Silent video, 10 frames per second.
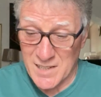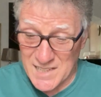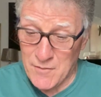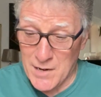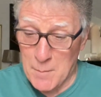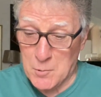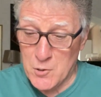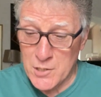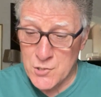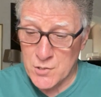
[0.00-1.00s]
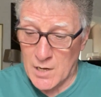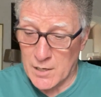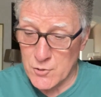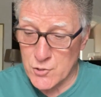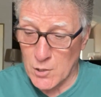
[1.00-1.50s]
"Give it up, Greech,"
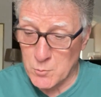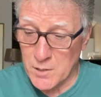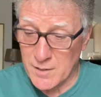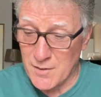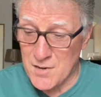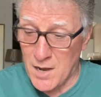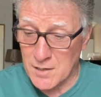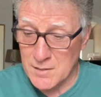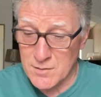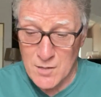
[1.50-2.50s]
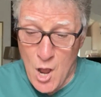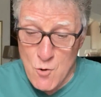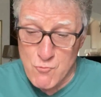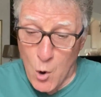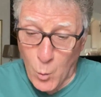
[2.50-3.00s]
Killian shouted at the darkness,
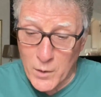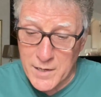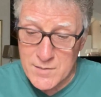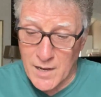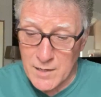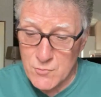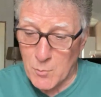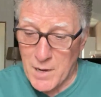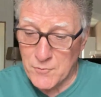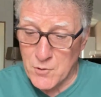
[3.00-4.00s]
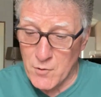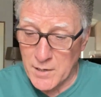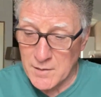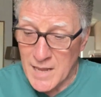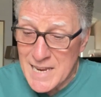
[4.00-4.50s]
rolling his eyes from left to
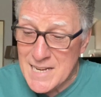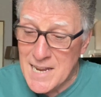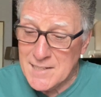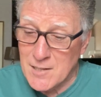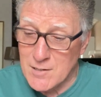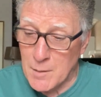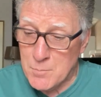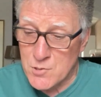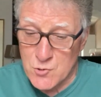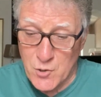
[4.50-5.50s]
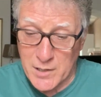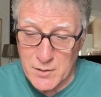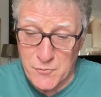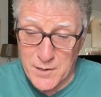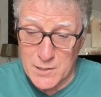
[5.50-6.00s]
right. He licked his lips, trying to
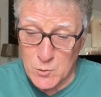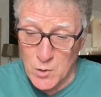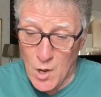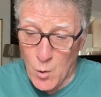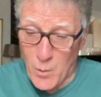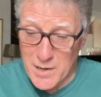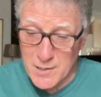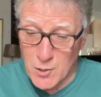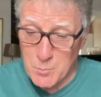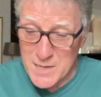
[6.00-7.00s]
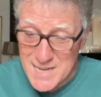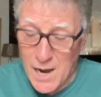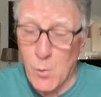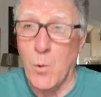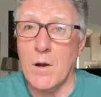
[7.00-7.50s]
figure out where he could be now.